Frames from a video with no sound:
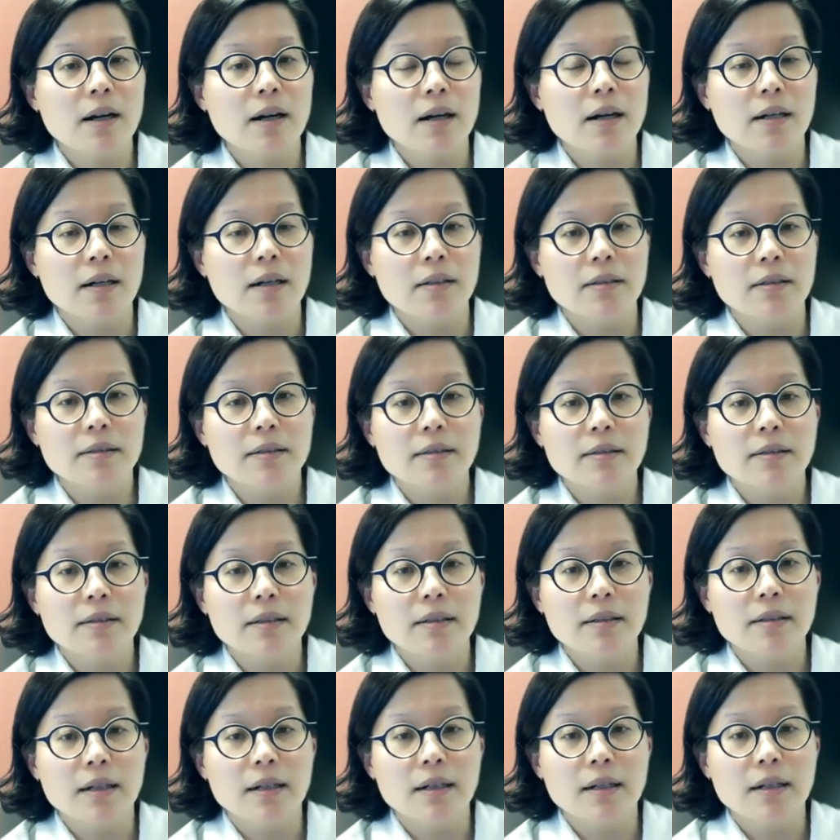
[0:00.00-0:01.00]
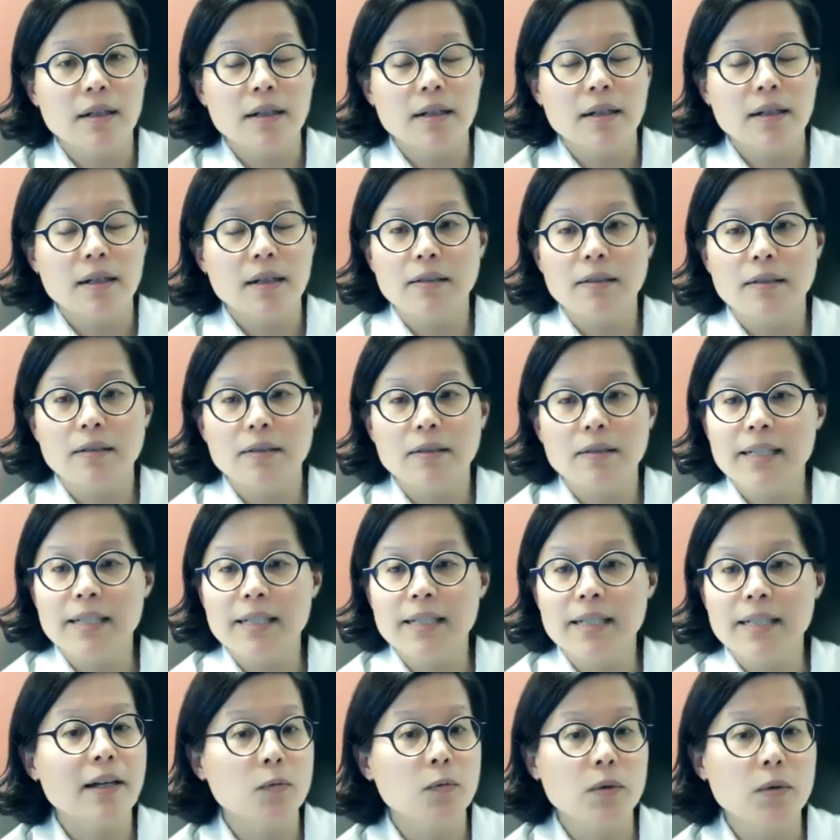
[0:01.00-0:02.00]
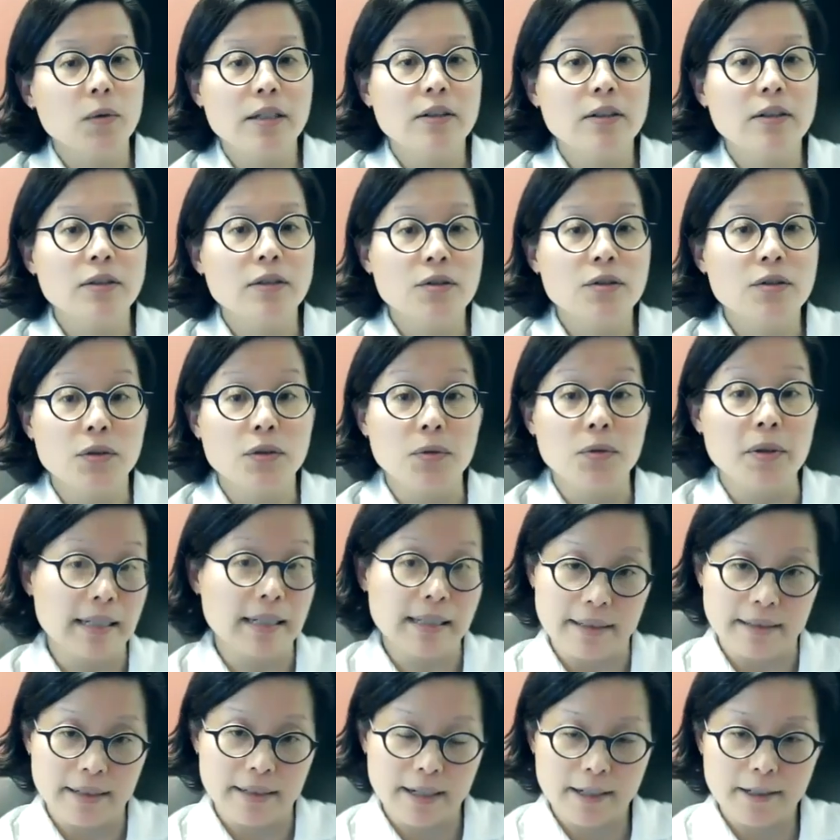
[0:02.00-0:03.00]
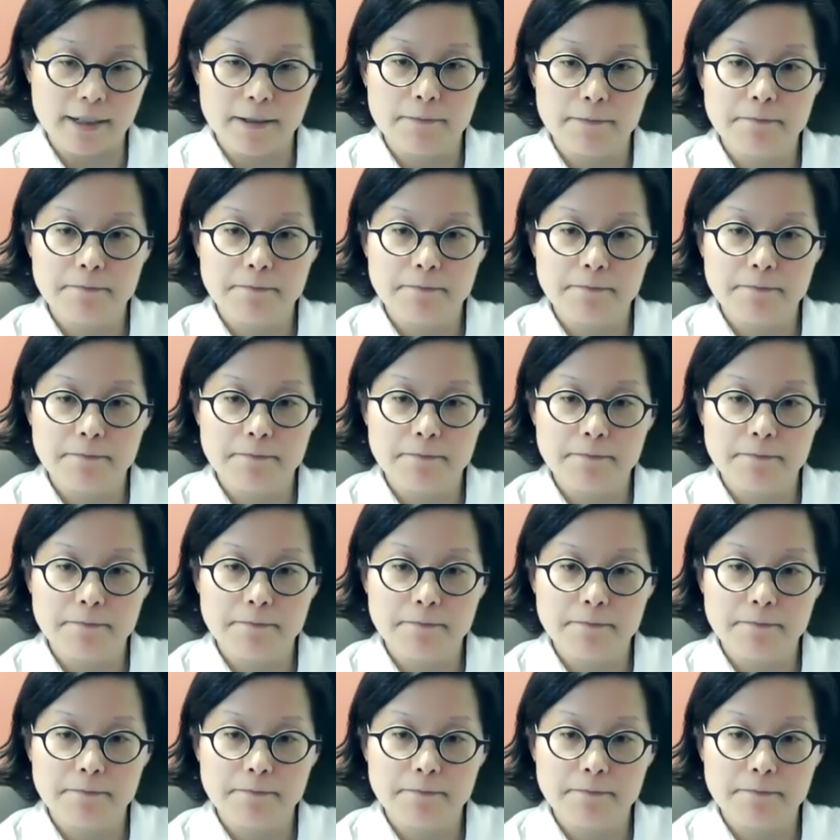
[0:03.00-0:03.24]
are uh, tests that we could do in clinic